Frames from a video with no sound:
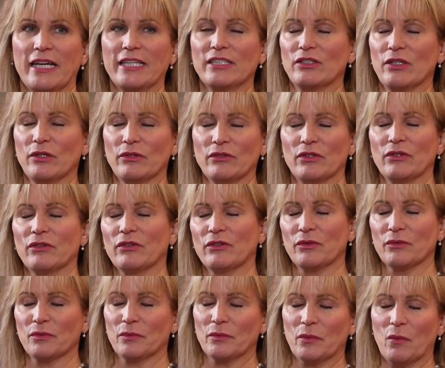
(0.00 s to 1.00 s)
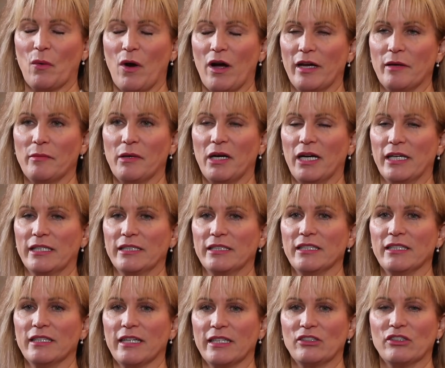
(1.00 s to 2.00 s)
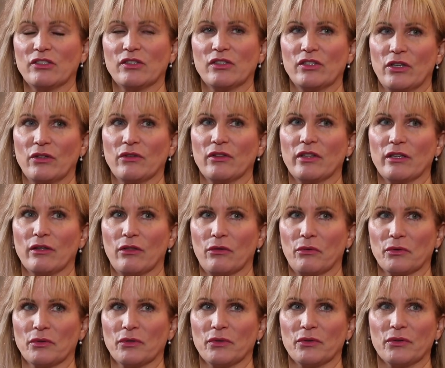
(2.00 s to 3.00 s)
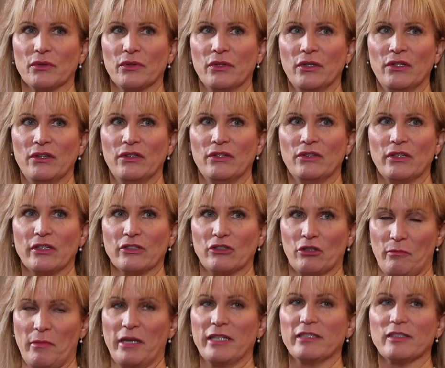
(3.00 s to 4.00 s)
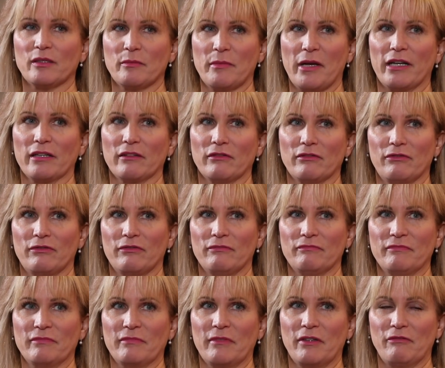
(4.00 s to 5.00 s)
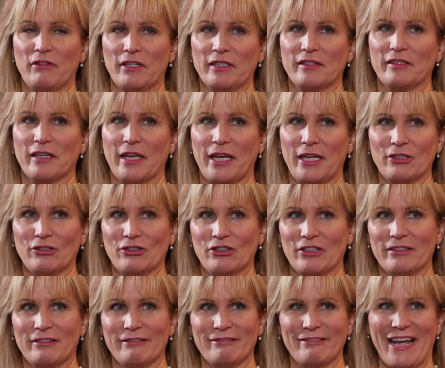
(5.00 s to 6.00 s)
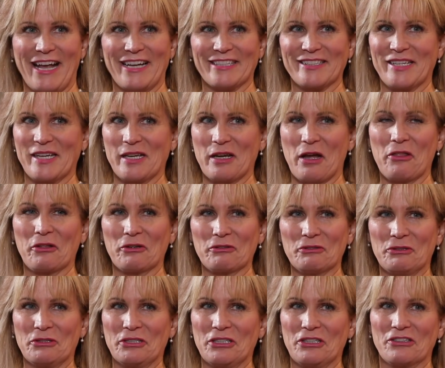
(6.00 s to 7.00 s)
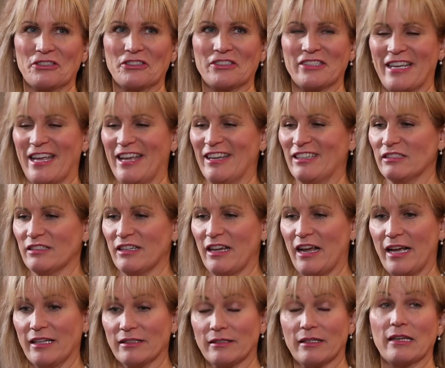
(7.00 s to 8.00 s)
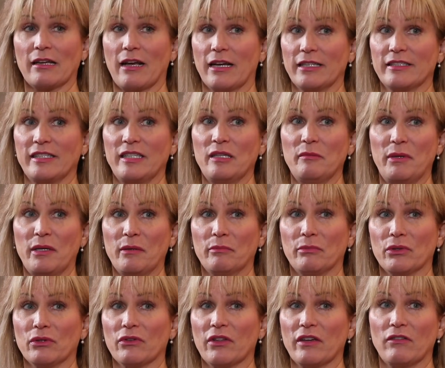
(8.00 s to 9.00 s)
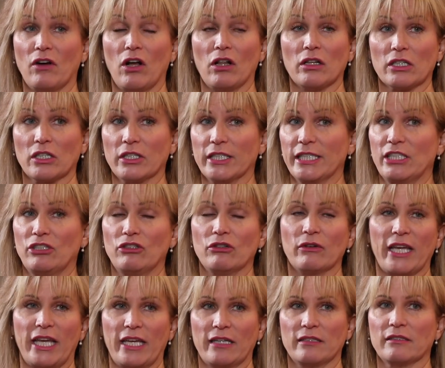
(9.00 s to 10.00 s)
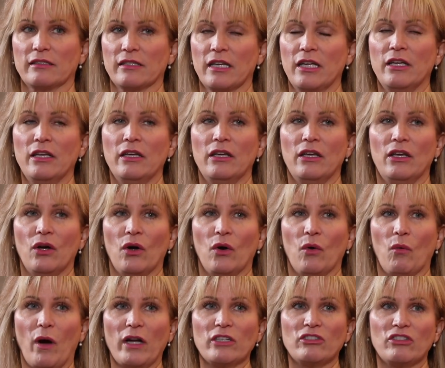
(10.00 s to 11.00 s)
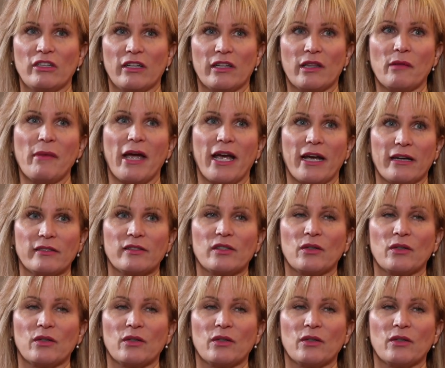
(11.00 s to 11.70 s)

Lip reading: I don't know the why behind it. I just know that through a tremendous amount of investigation, asking other lawyers and asking IT people, they've all agreed you can't watch it on the Mac.